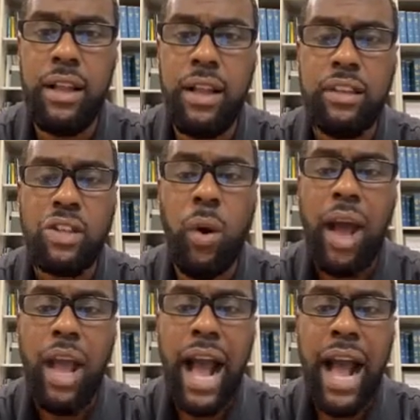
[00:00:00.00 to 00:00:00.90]

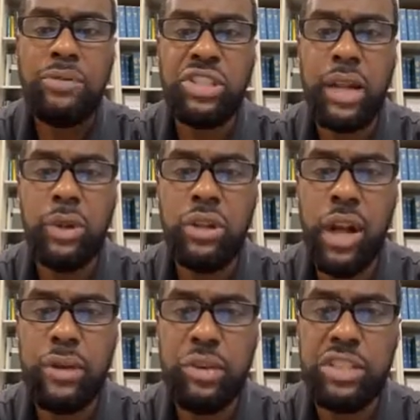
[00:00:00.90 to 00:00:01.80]
So I'm saying with
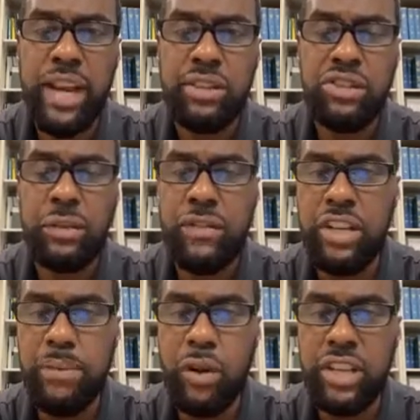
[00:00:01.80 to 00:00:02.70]
love and respect to
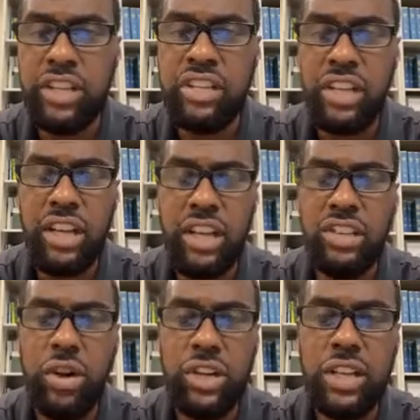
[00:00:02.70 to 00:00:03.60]
Sophia Perkins and
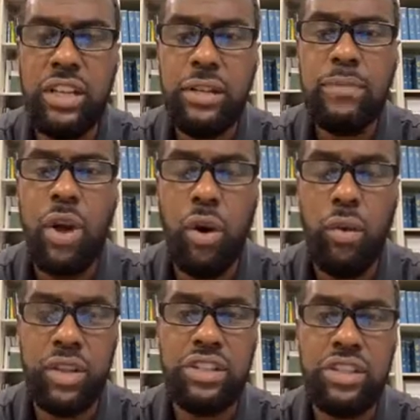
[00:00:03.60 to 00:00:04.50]
Tony
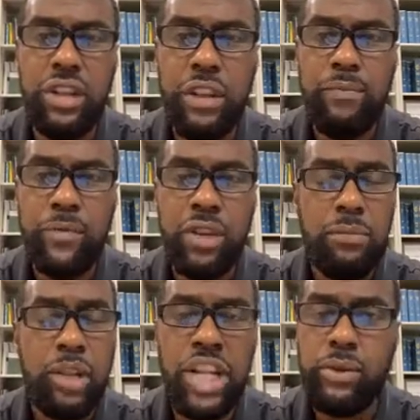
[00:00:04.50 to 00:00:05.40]
Owens,
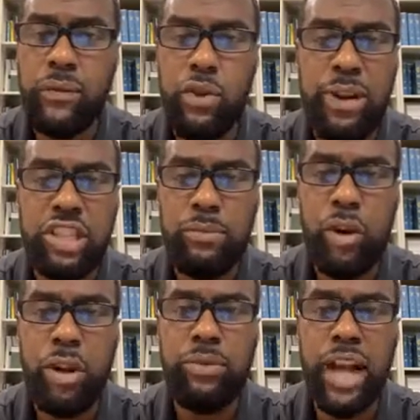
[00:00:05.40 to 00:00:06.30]
please review my
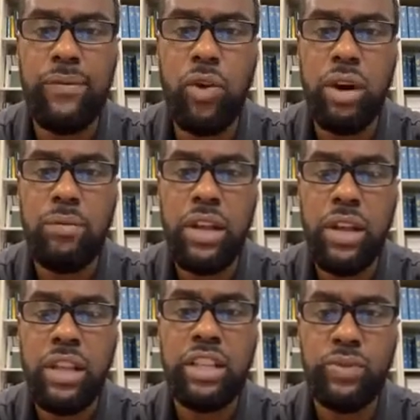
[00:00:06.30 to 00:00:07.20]
10-point platform.
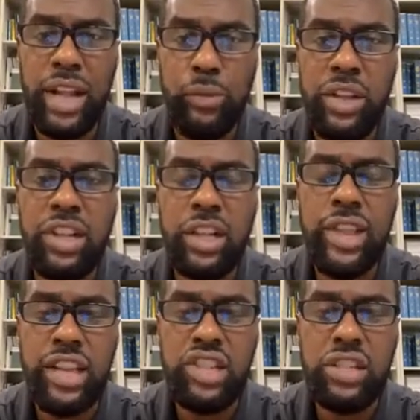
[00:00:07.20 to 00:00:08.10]
Because when I win the
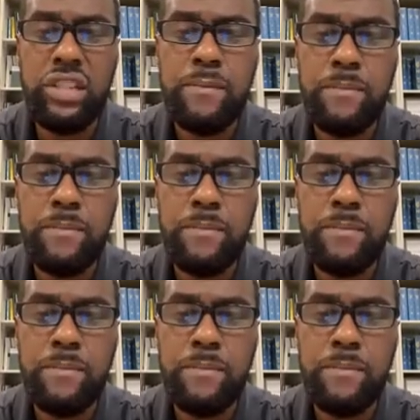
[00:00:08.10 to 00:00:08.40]
election